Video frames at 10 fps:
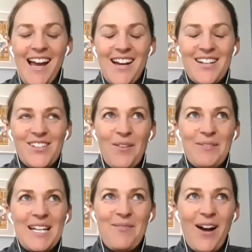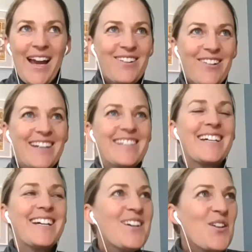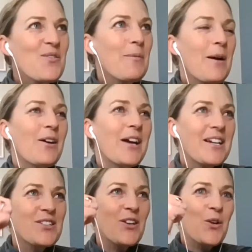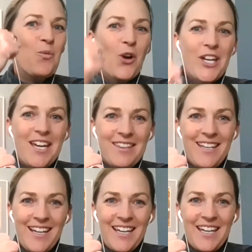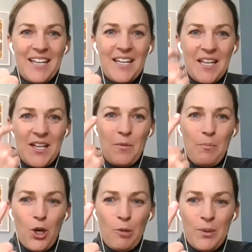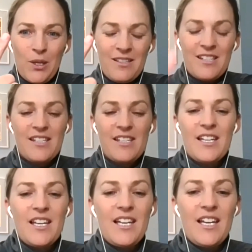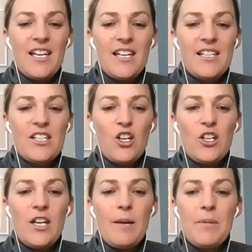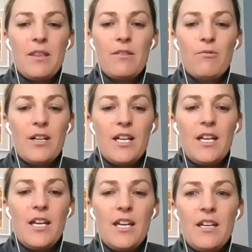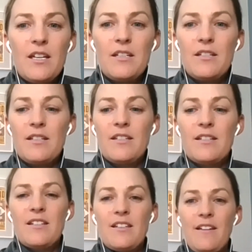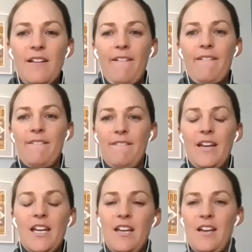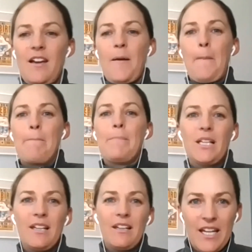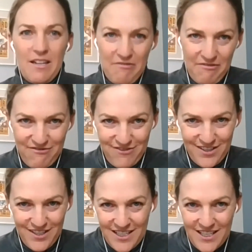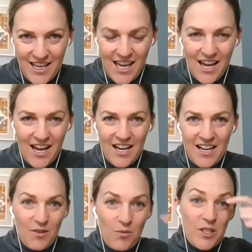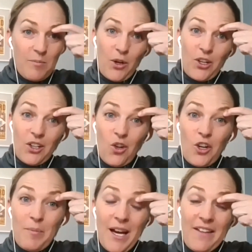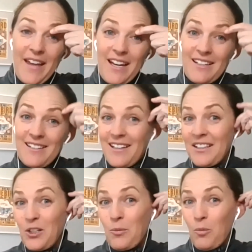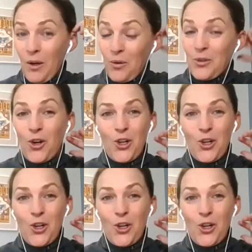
because I'm getting my head around. Okay, so work ethic, purpose. So number 3 is belief. We spoke a lot about that, a little, well, not a